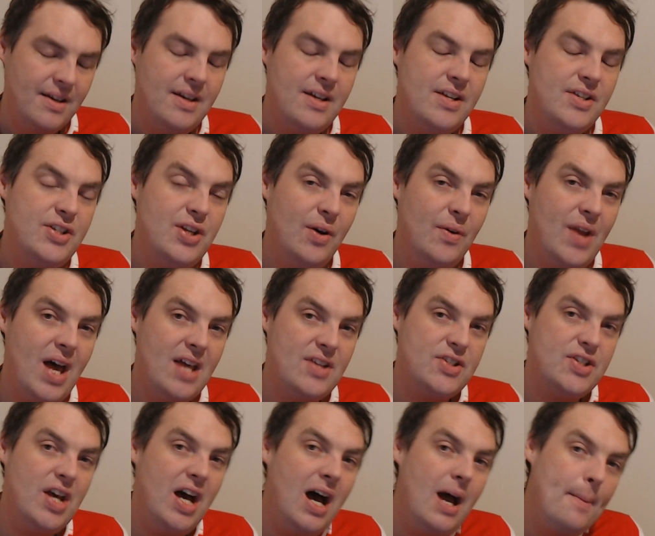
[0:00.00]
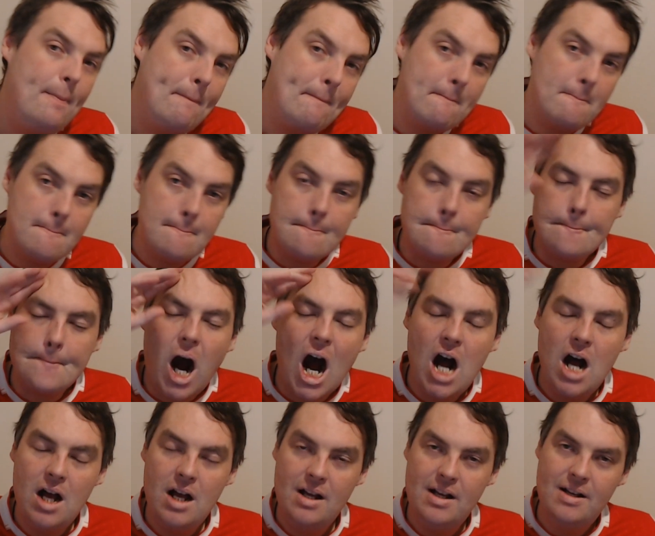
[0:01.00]
Till next time,
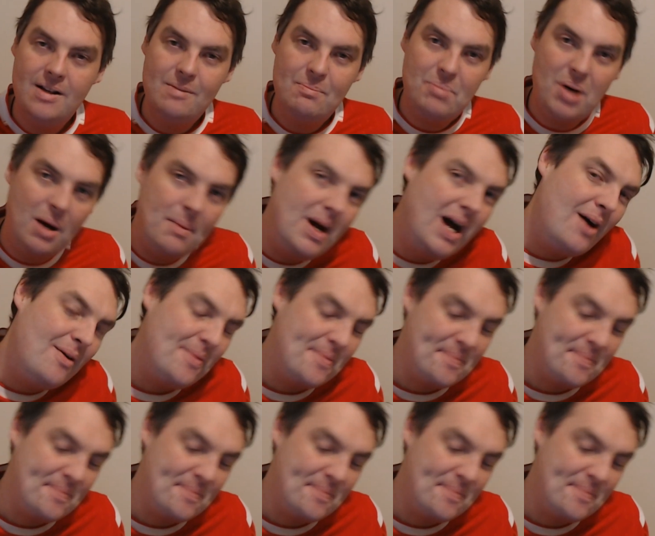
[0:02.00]
Pom out.